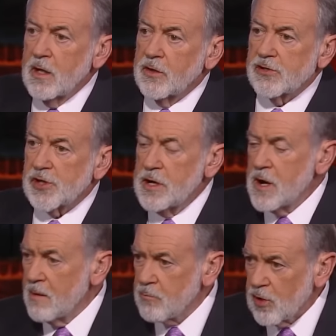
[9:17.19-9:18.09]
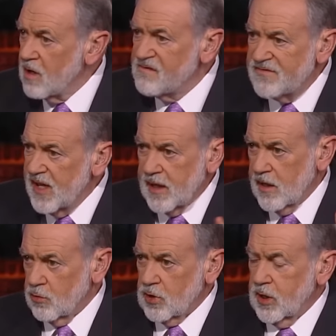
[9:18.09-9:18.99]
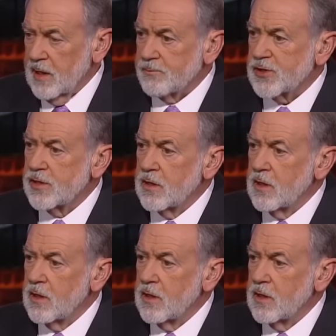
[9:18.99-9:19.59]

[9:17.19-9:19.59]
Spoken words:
There's a number of video clips